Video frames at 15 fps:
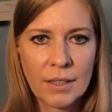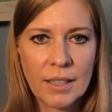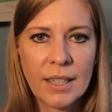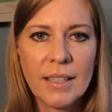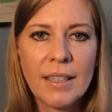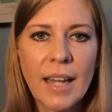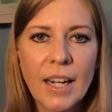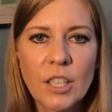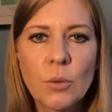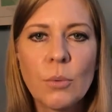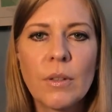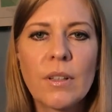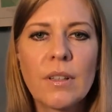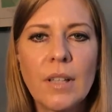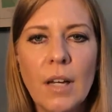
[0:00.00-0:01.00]
Connect
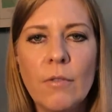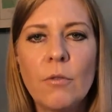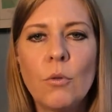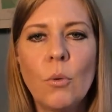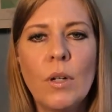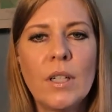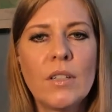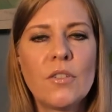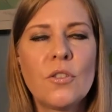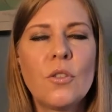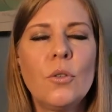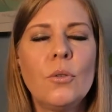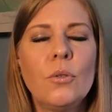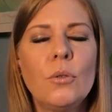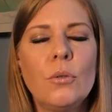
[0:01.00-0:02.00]
with loved ones
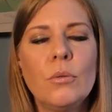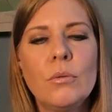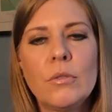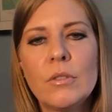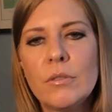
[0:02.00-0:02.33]
who